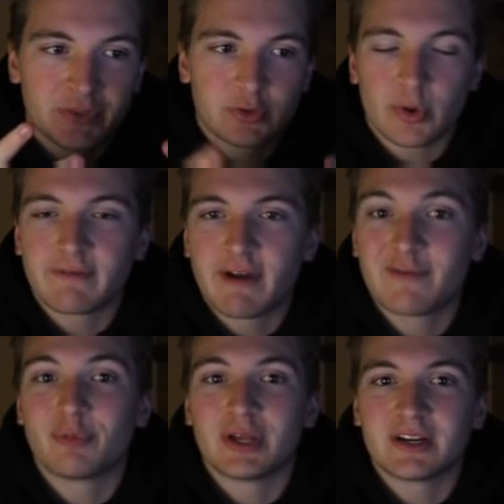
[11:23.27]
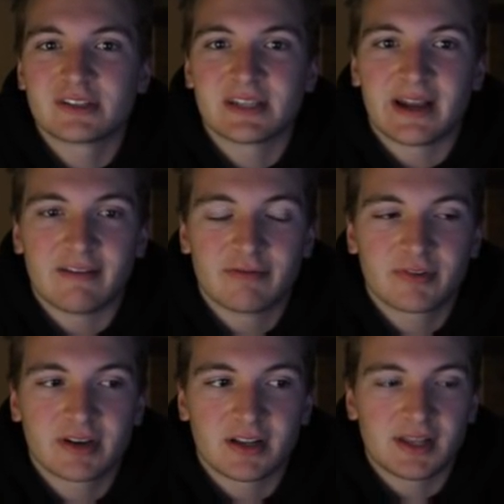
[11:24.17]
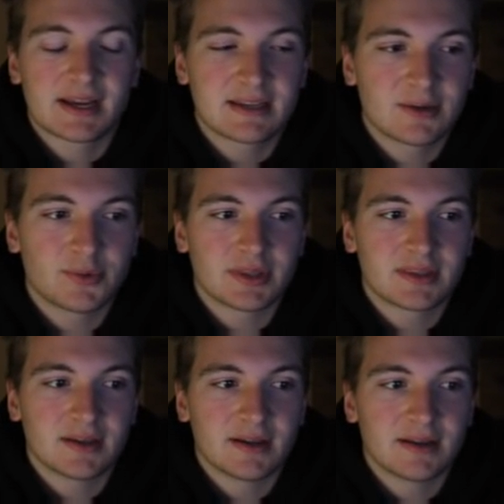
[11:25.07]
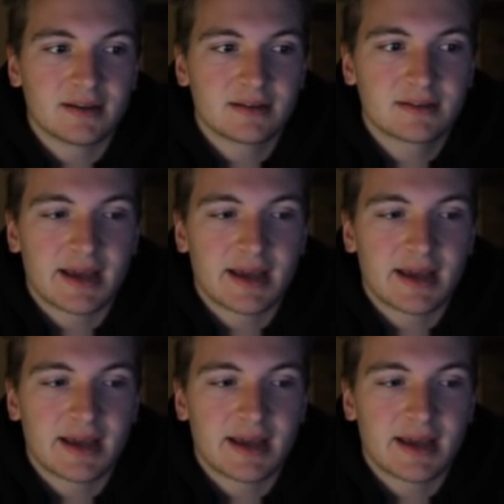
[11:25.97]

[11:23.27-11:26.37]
25 players that I've collected with uh,